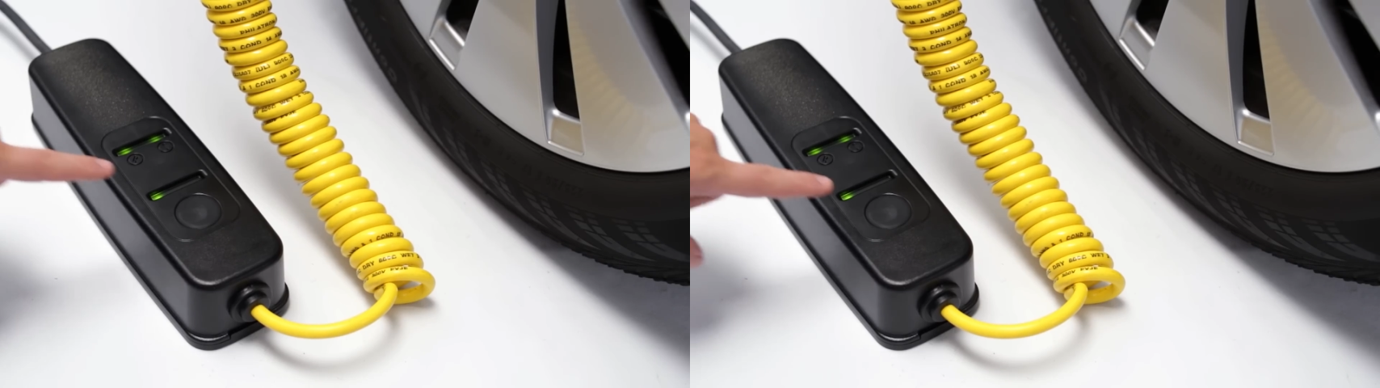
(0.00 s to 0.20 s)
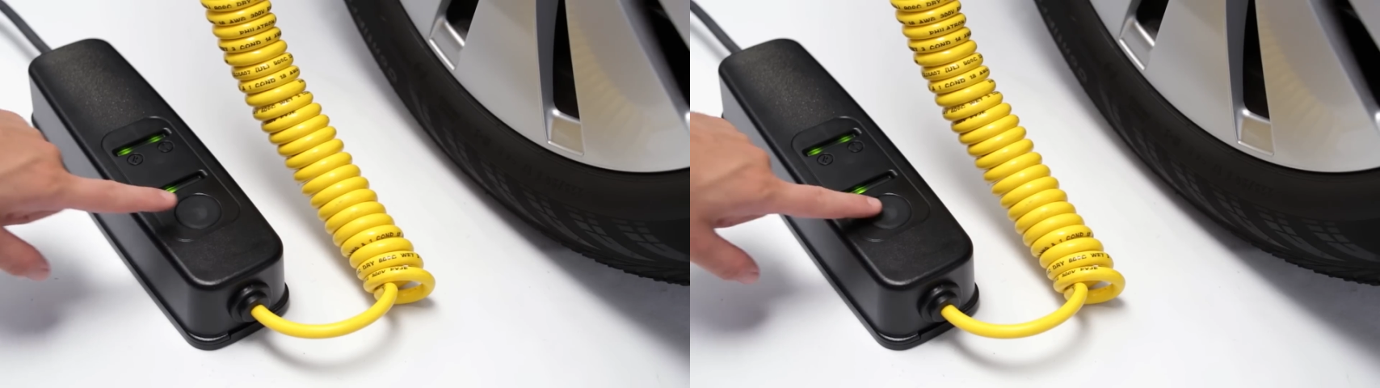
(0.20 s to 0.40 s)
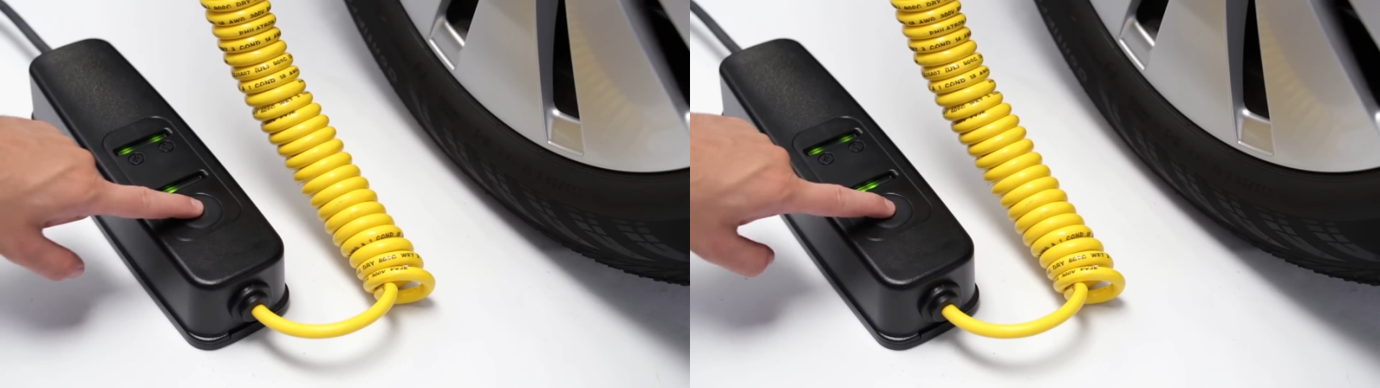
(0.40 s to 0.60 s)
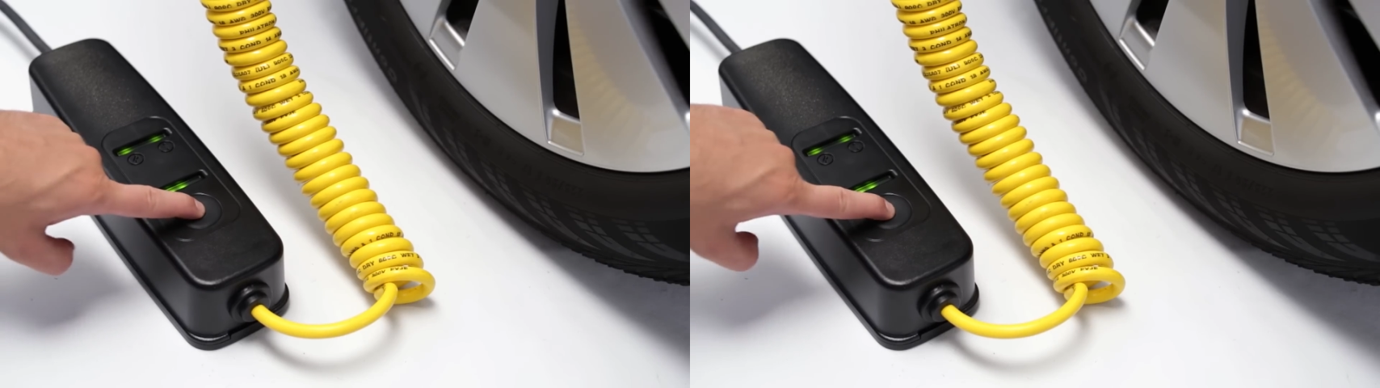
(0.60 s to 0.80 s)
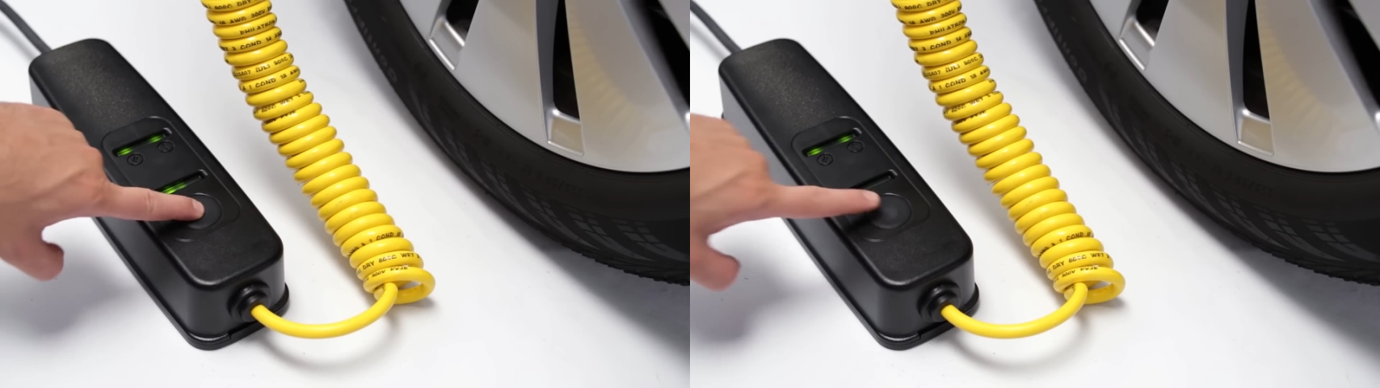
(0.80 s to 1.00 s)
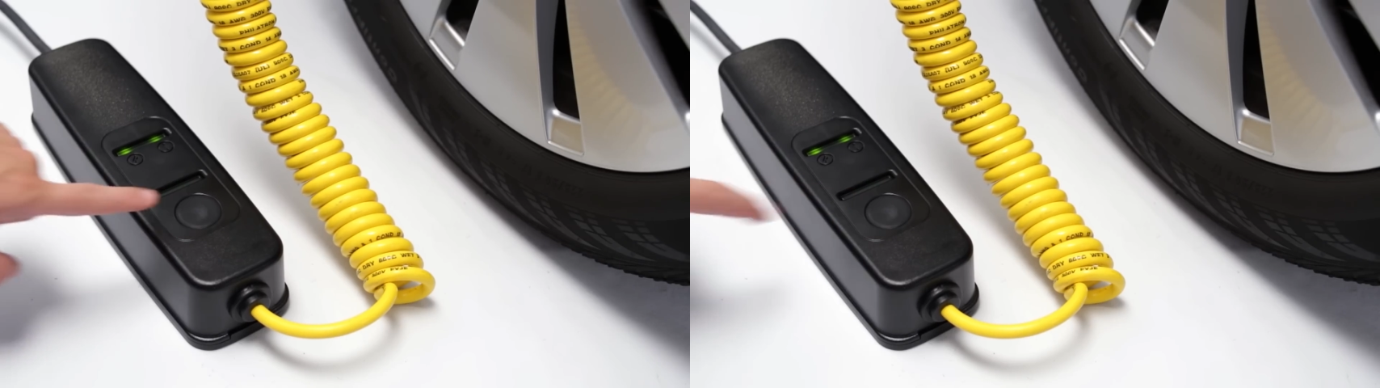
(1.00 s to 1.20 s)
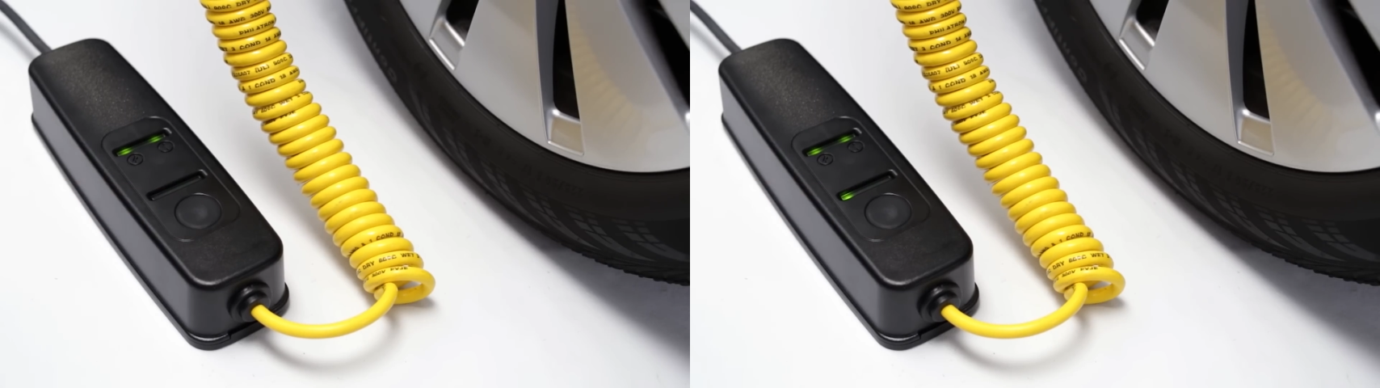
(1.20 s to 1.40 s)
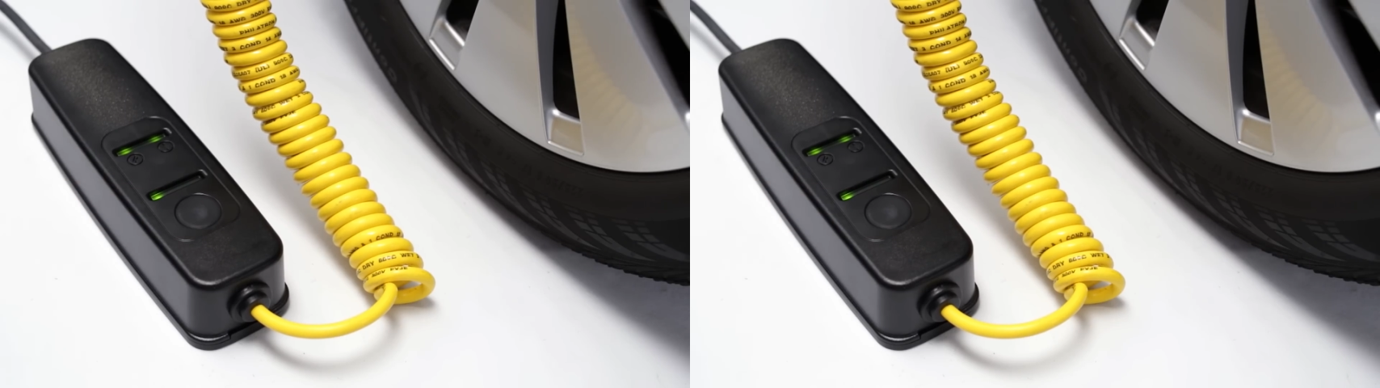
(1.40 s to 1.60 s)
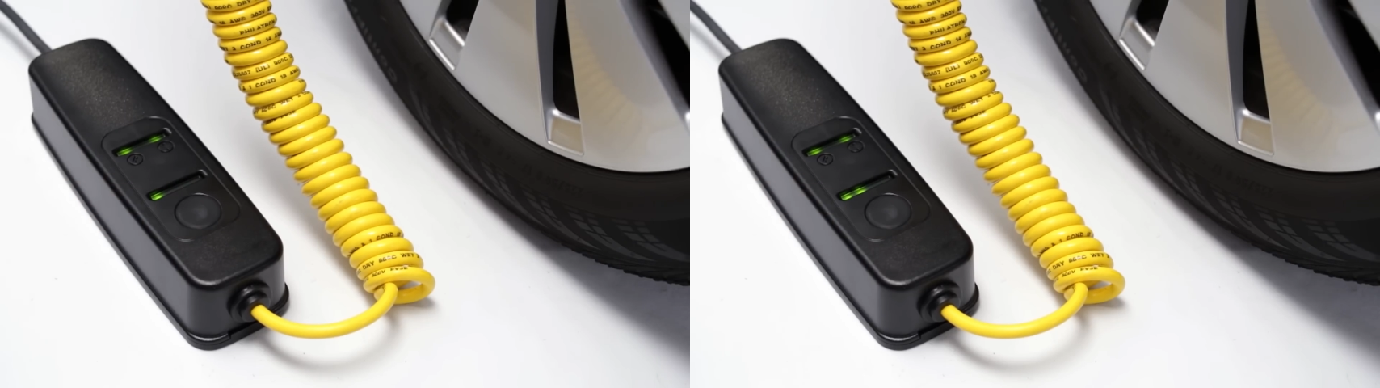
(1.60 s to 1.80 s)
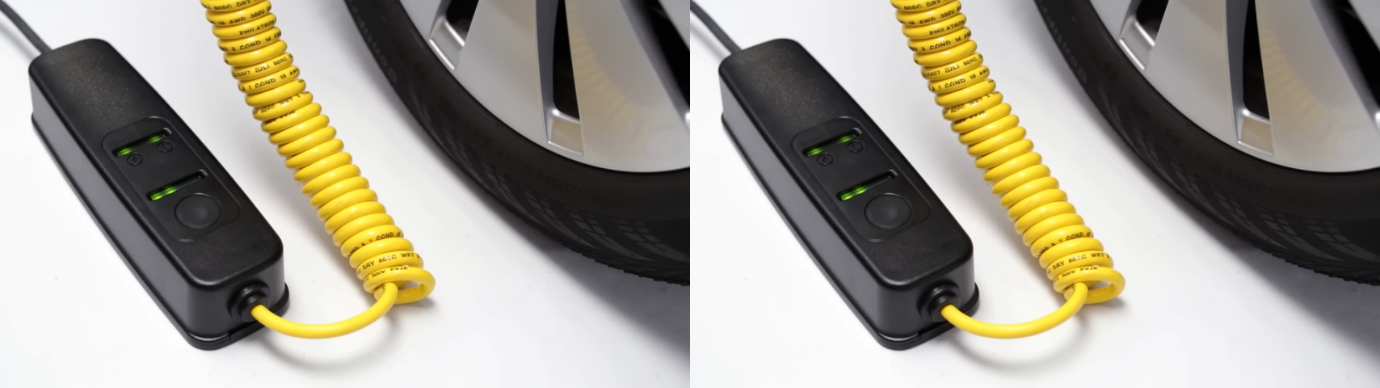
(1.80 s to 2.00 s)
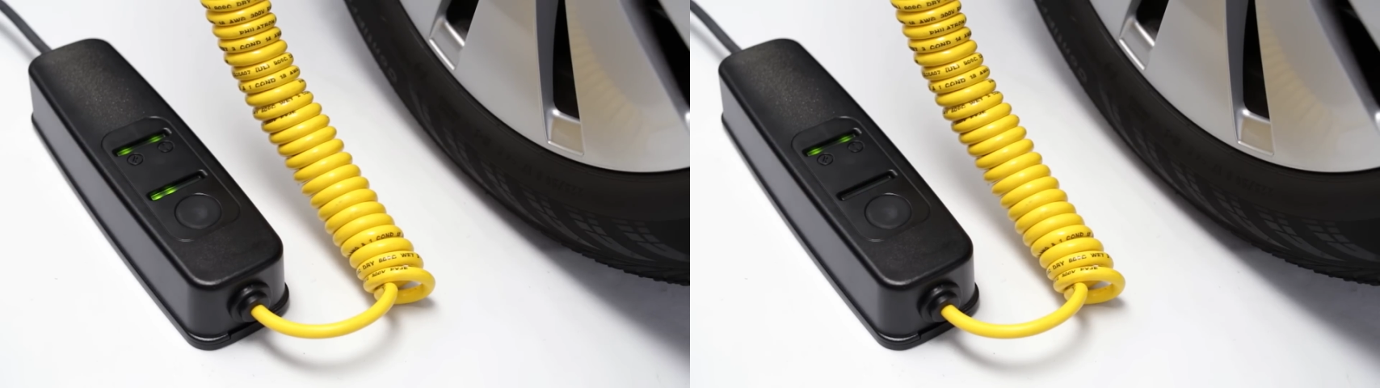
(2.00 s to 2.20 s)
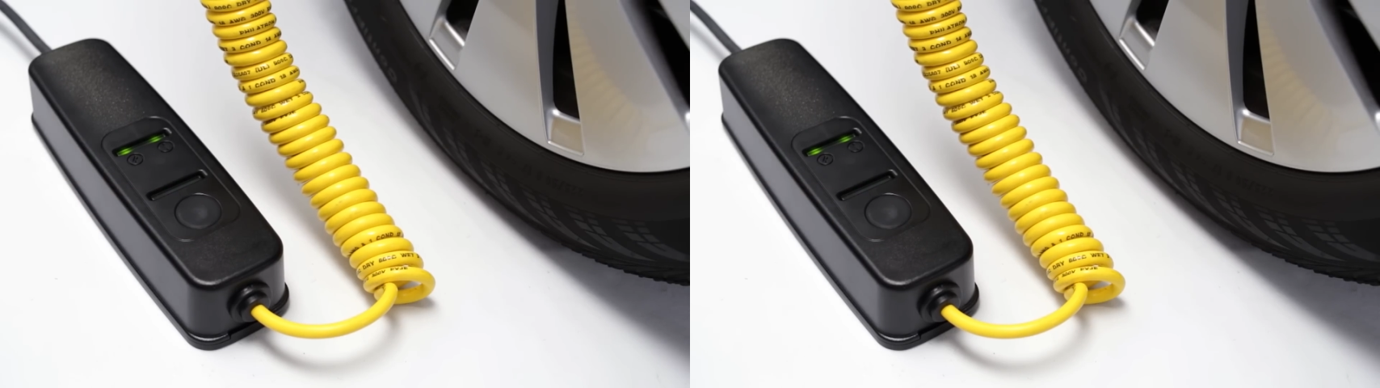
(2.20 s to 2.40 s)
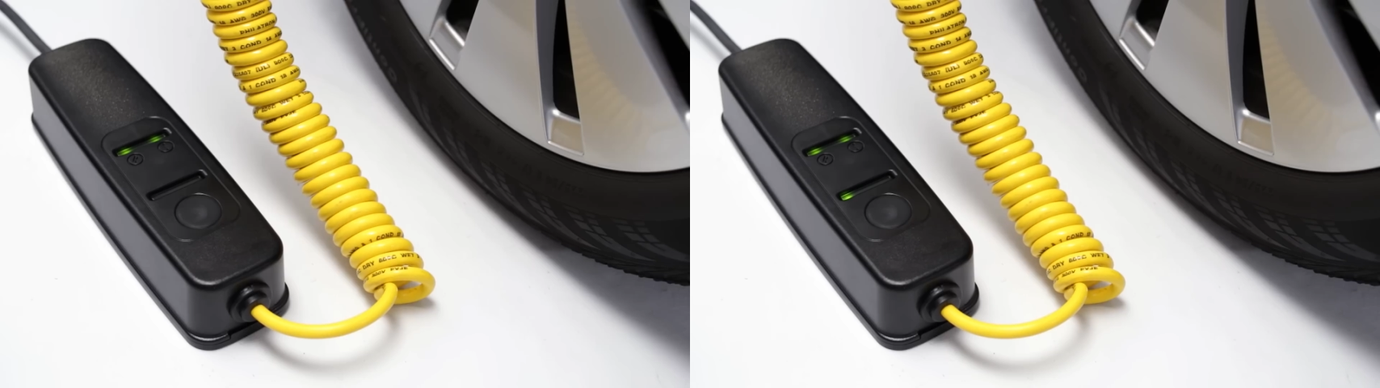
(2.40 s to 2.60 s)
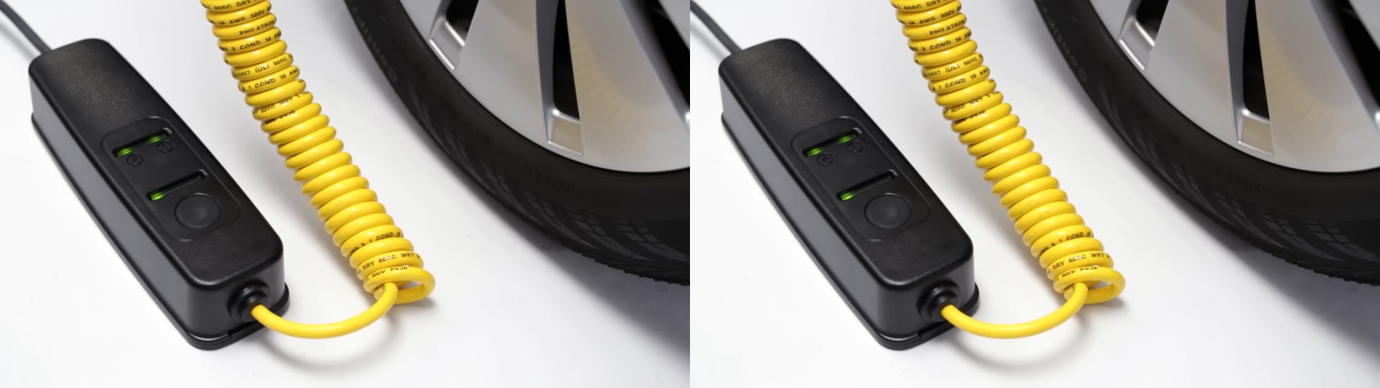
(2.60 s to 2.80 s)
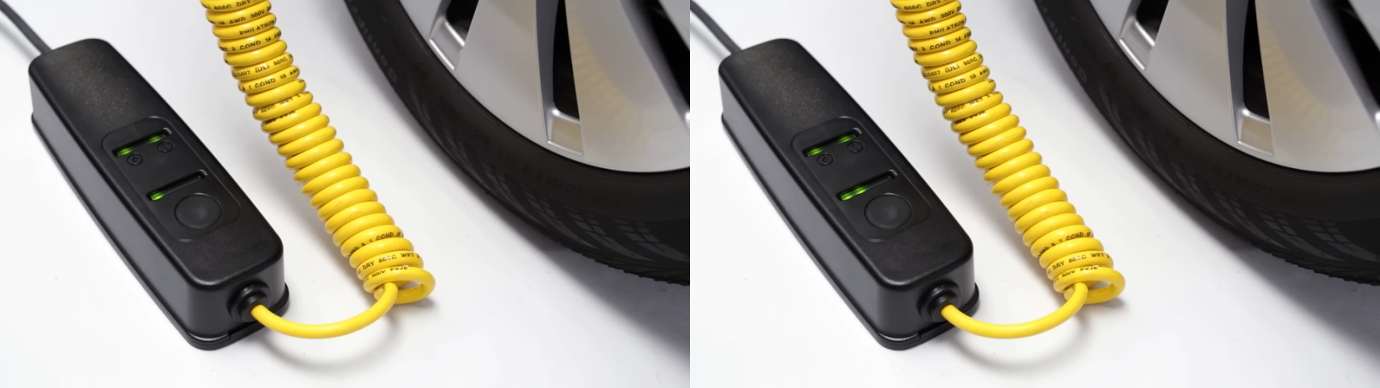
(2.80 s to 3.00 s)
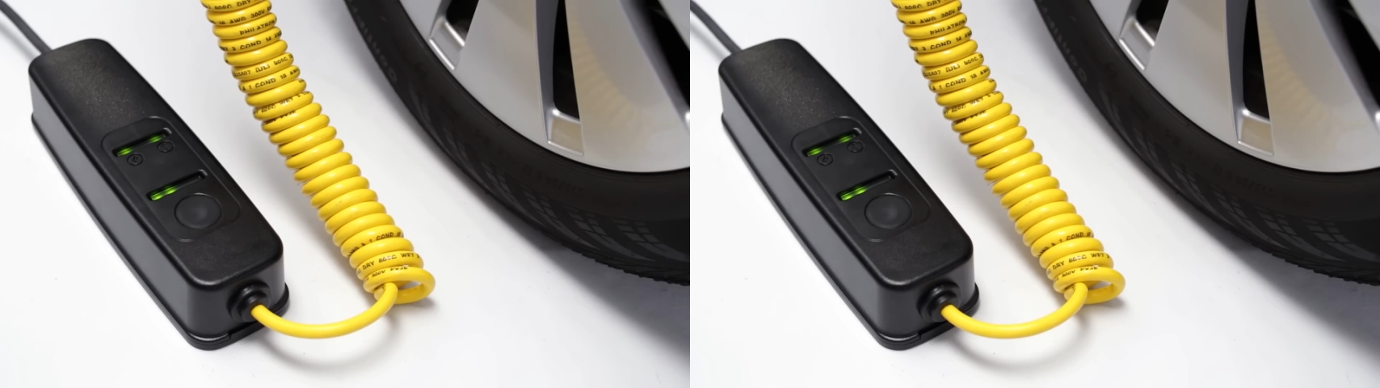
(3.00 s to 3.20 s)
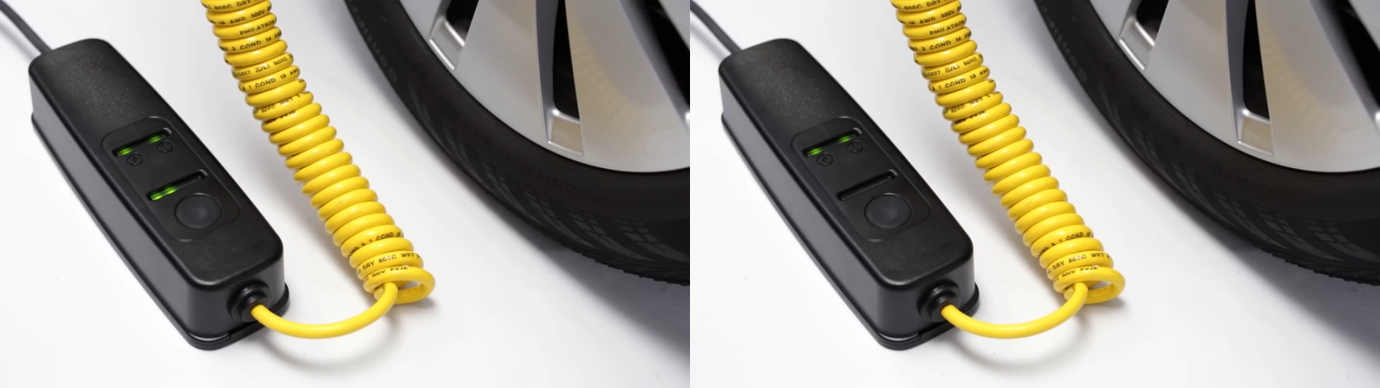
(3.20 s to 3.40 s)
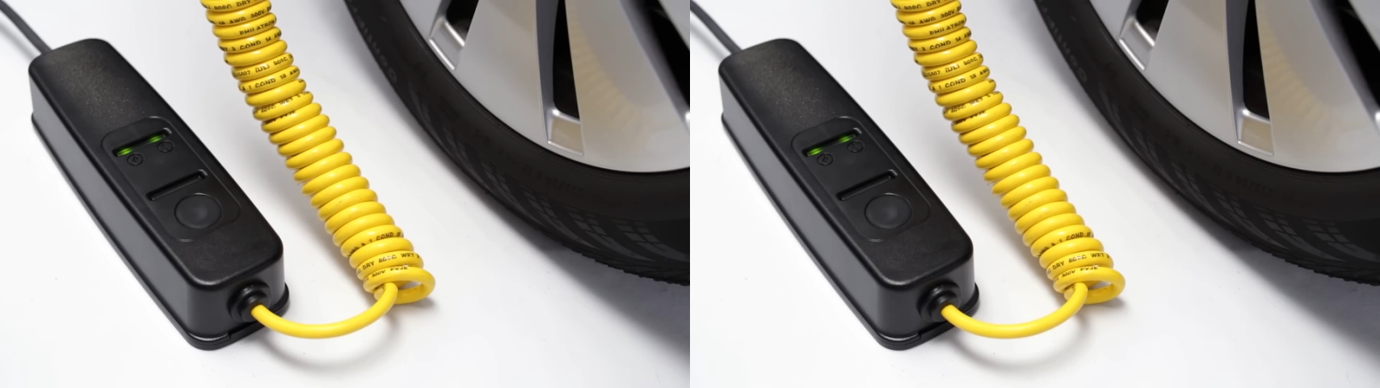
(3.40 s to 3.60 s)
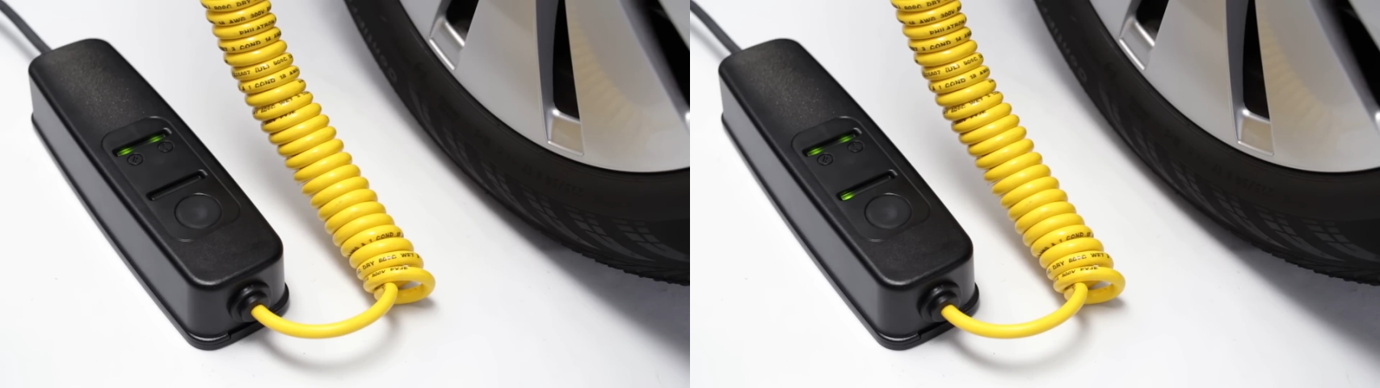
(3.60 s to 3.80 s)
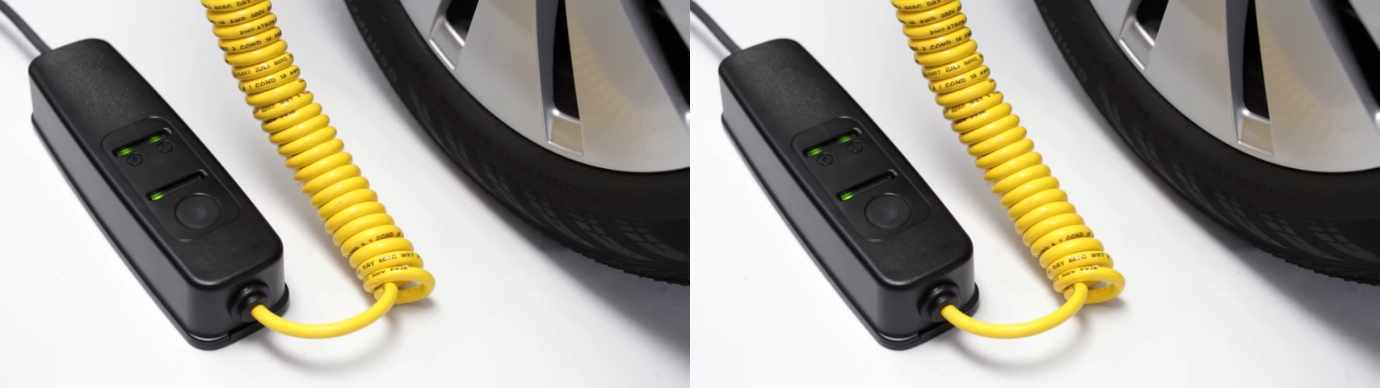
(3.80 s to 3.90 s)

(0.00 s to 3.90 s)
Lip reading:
Nobody's mouth can be seen.